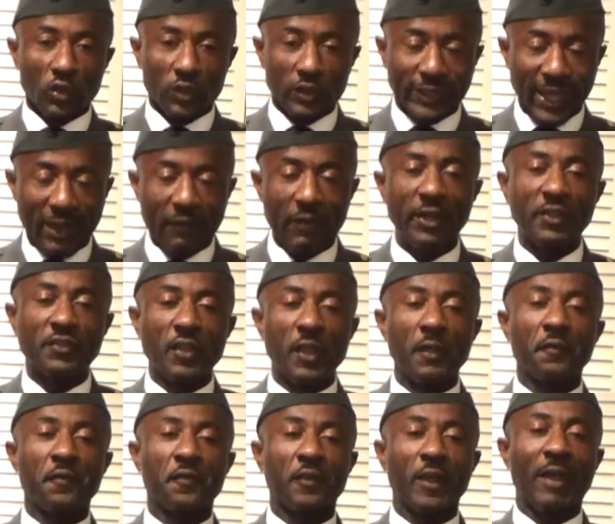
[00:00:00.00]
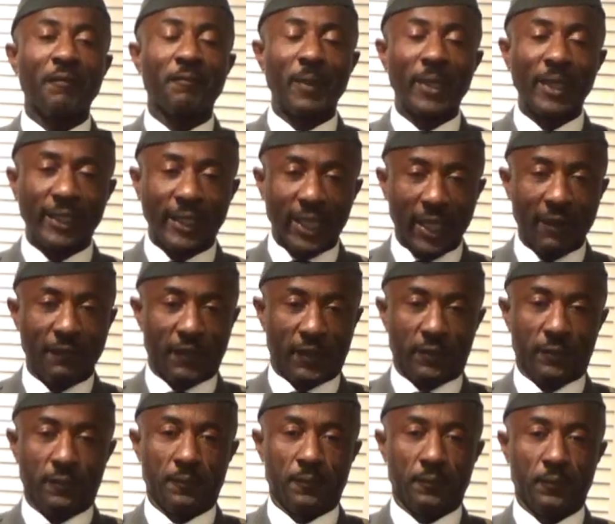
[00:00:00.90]
So directives have been
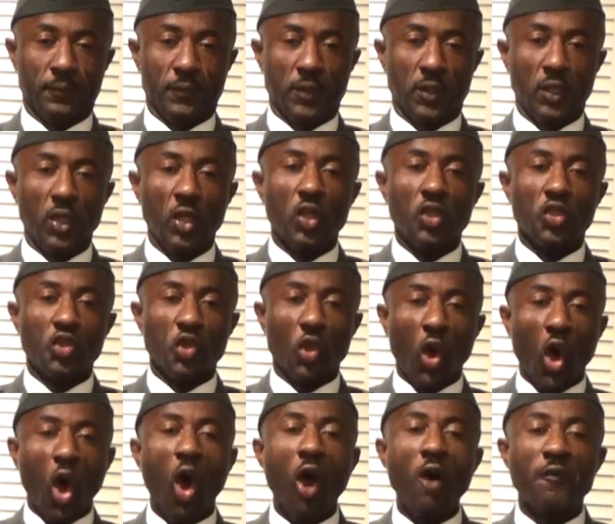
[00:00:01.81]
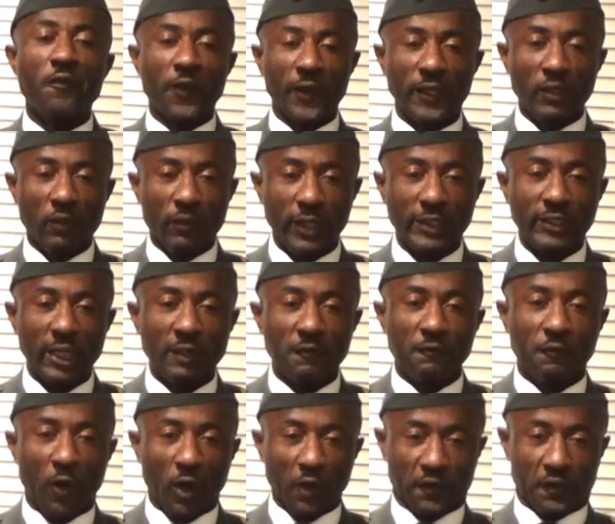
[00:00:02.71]
given to all
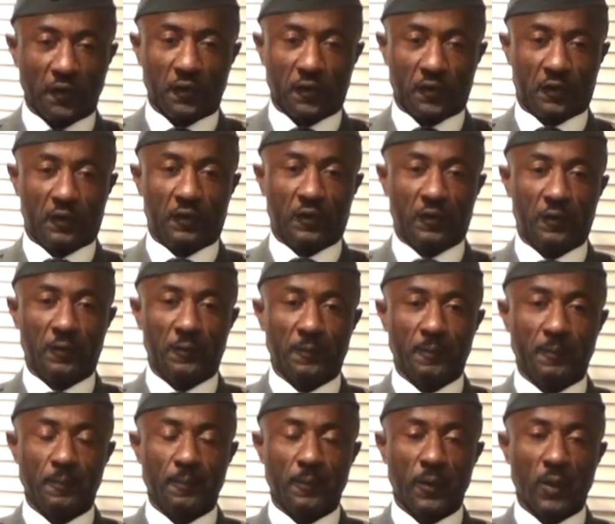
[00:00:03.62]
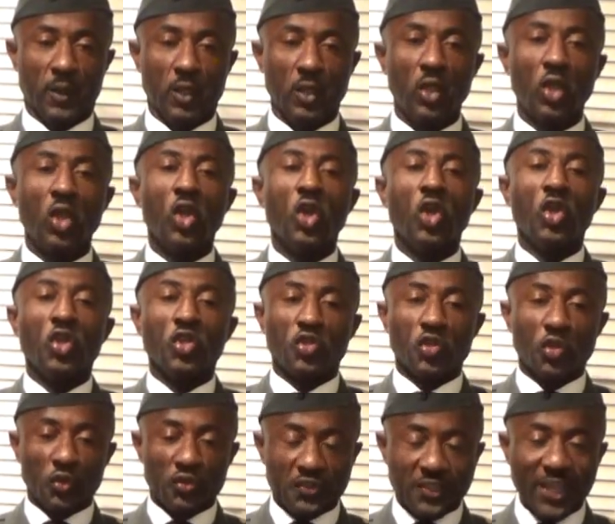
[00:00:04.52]
federated forces
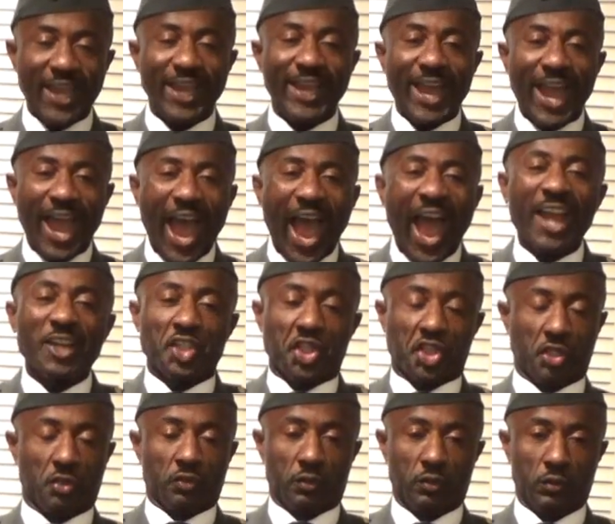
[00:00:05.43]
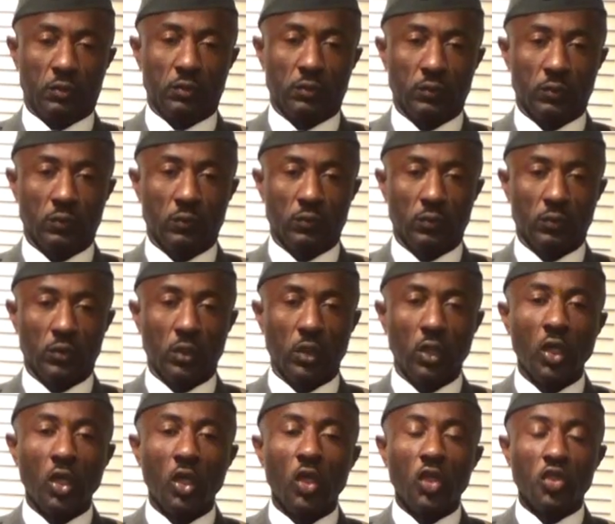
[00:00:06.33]
to take action
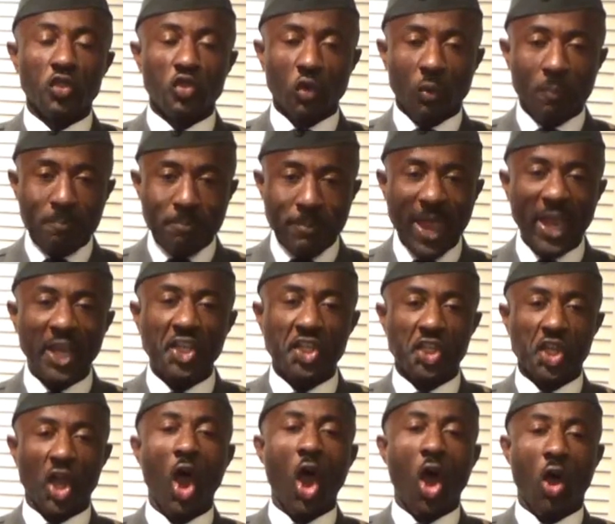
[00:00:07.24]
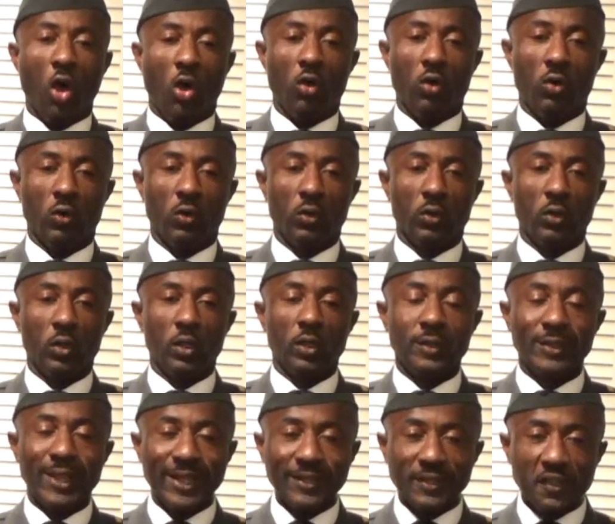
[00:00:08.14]
to make sure
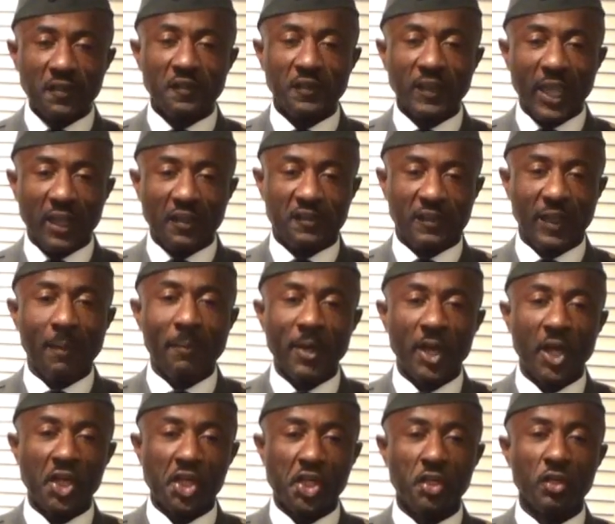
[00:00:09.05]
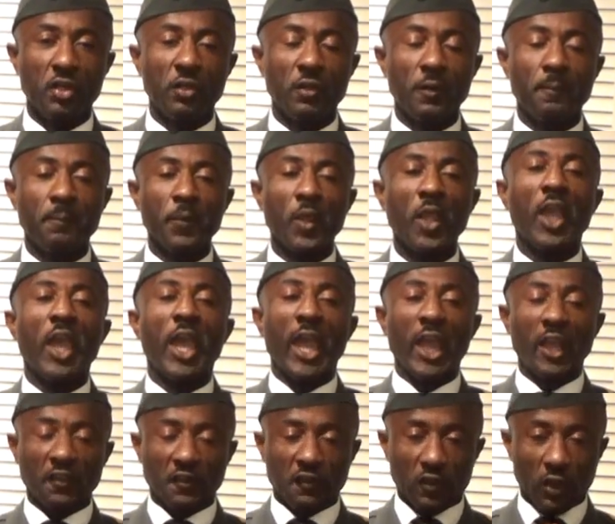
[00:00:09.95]
that this examination
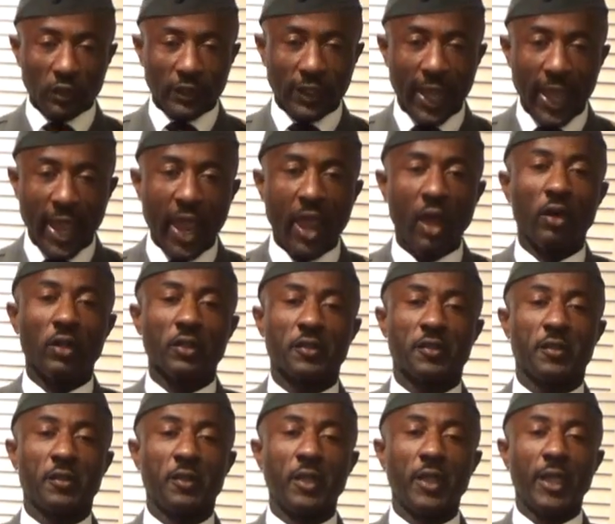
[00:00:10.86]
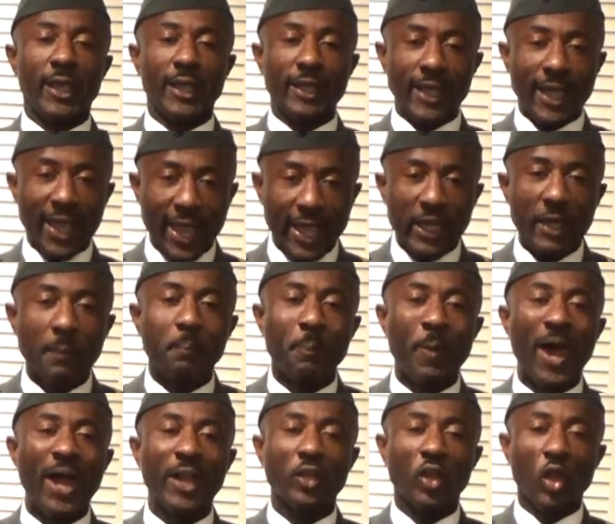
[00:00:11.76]
is not held in
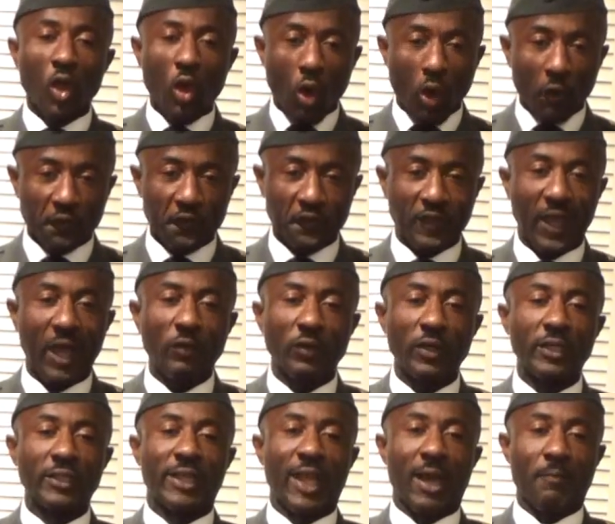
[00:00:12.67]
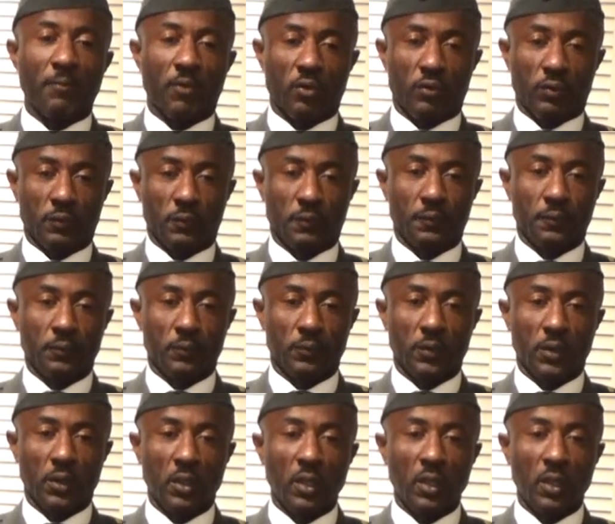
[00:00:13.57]
any part of southern Cameroon.